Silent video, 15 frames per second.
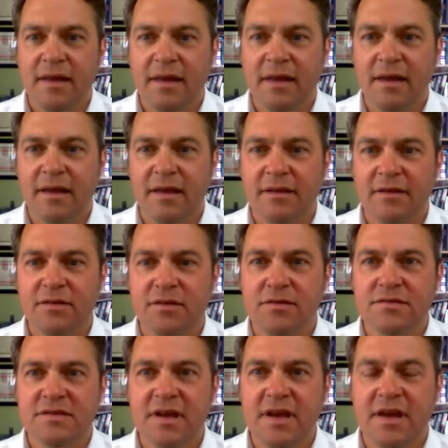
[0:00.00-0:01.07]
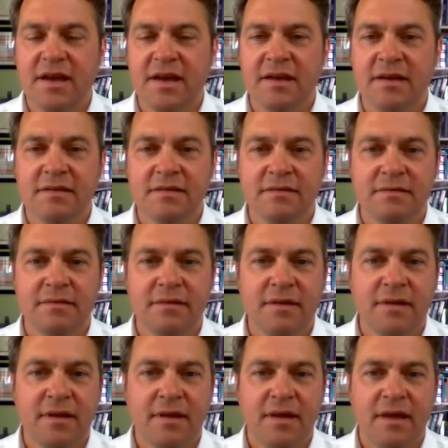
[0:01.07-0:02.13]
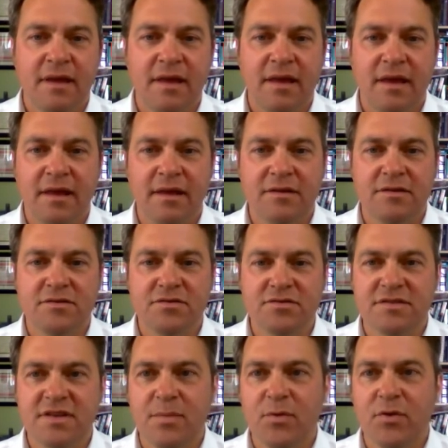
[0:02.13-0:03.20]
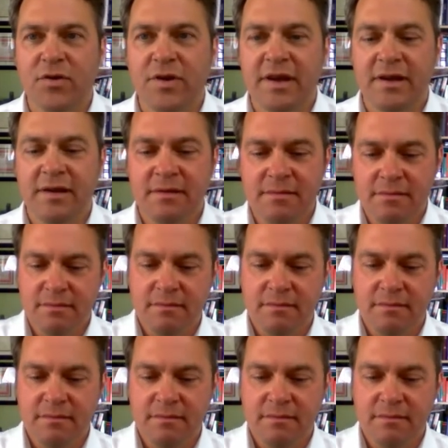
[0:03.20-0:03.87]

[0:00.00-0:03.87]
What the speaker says: and Tuesday, and here's your summary.